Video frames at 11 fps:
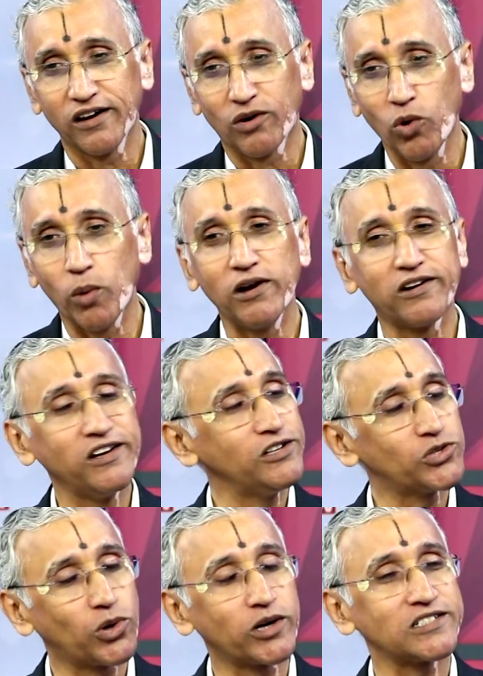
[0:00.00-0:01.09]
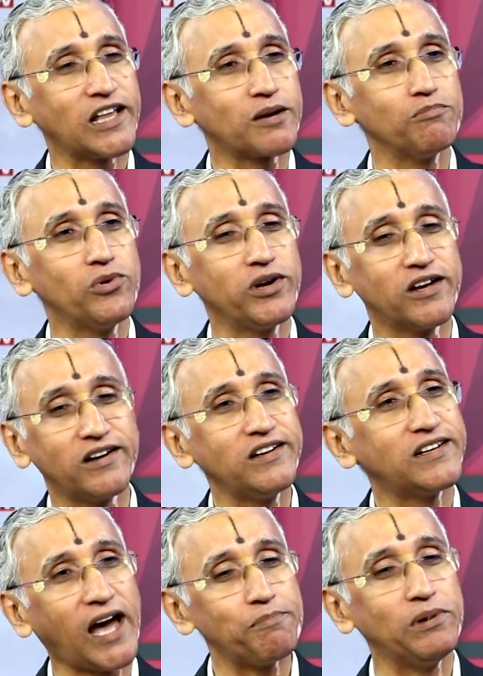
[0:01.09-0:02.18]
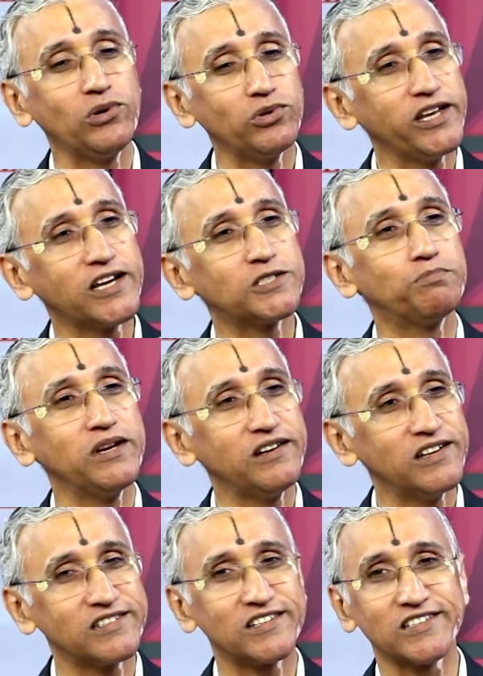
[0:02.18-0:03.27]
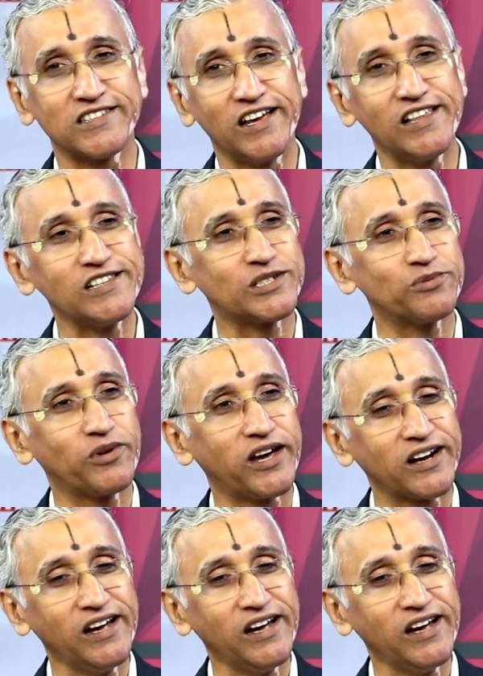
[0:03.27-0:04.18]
Global reinsurers like Munich Re tap into the experiences elsewhere,